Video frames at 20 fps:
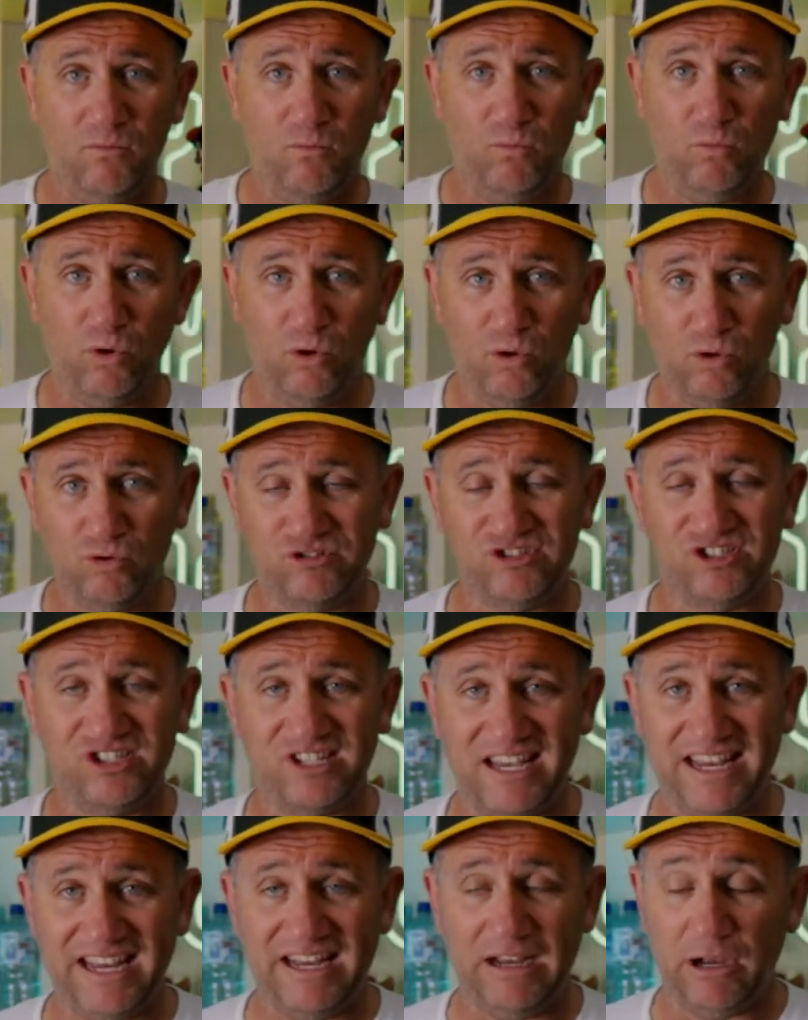We'll
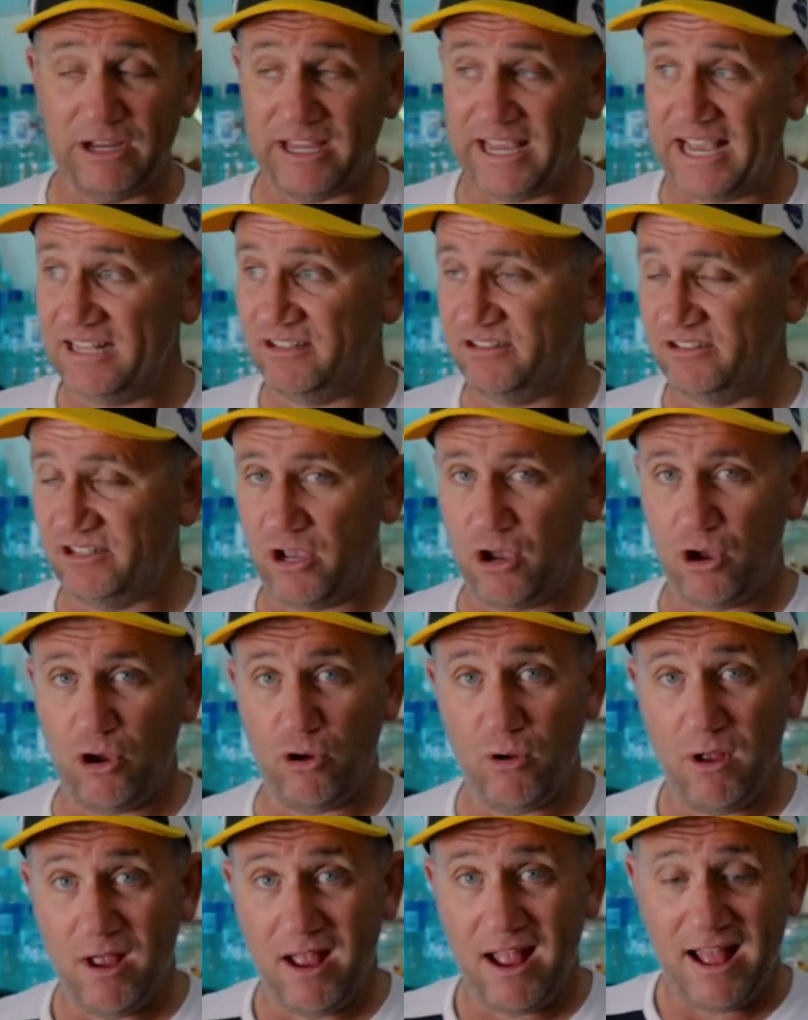see, I guess. So
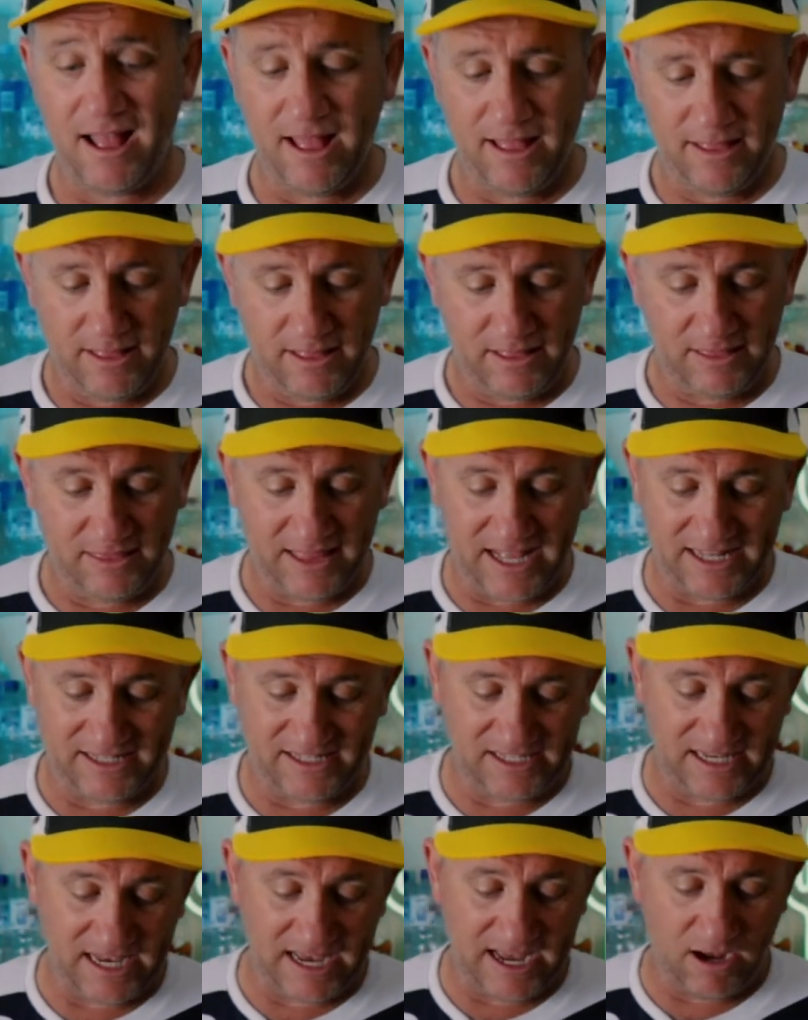
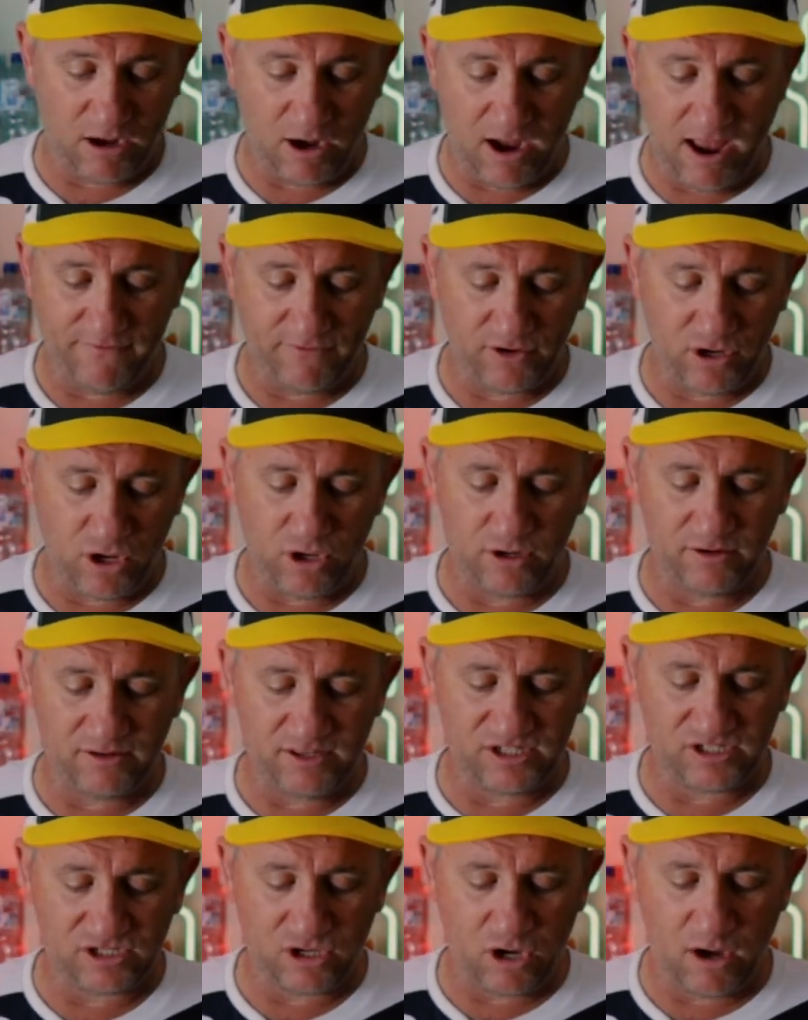that's I haven't heard of
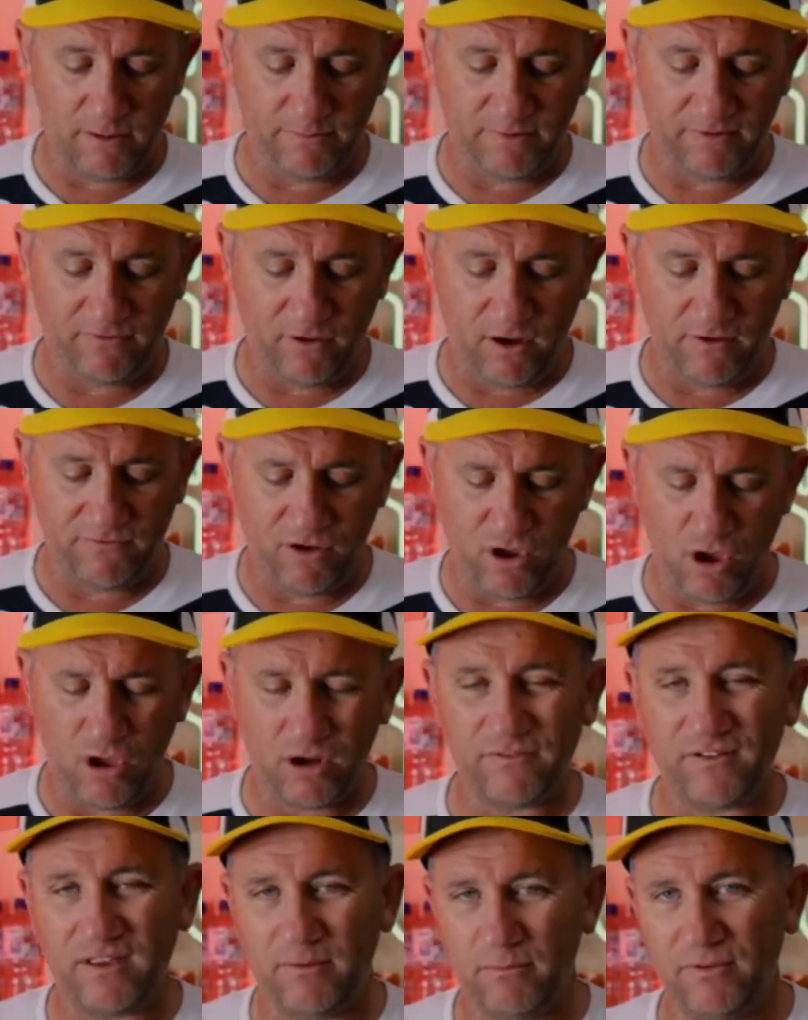this guy before. I've heard
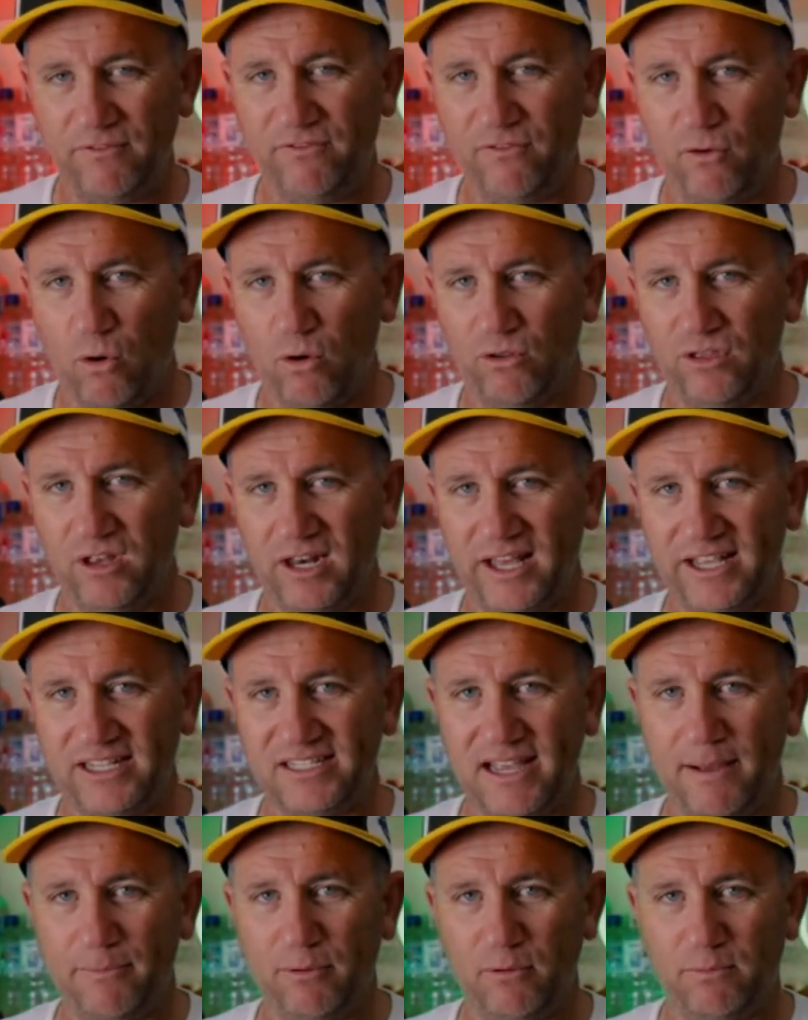of him before, the Leaks
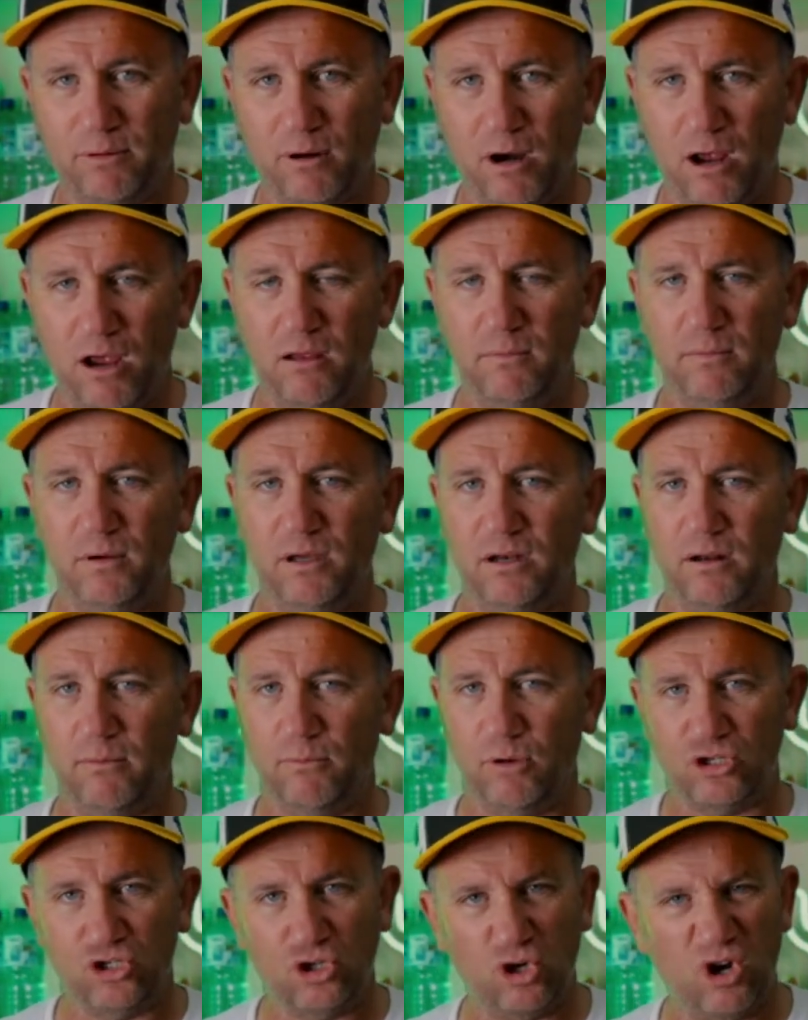Apple Pro, but I'm
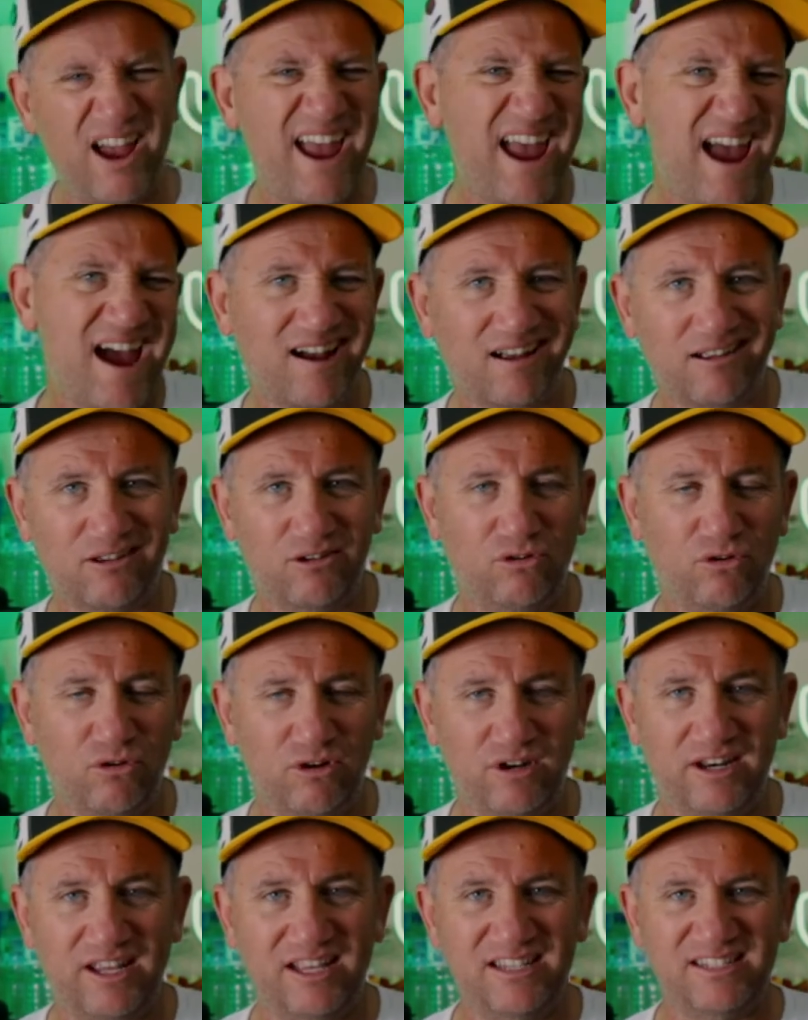not sure how good
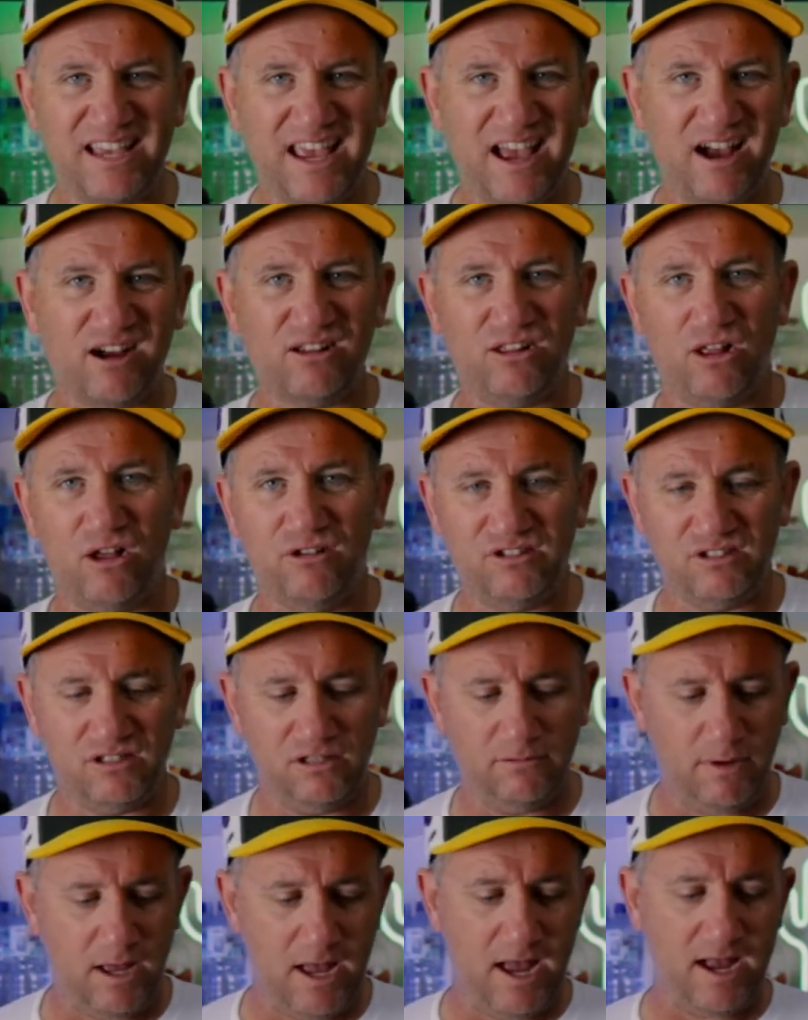it is, how close to
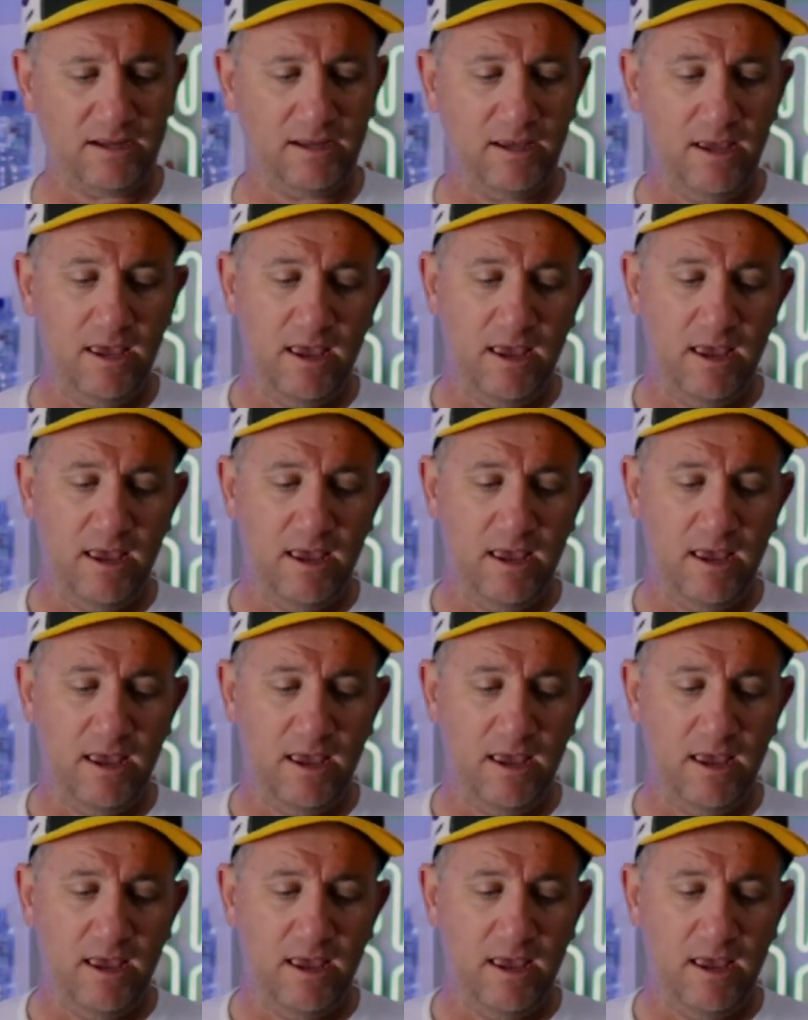the mark.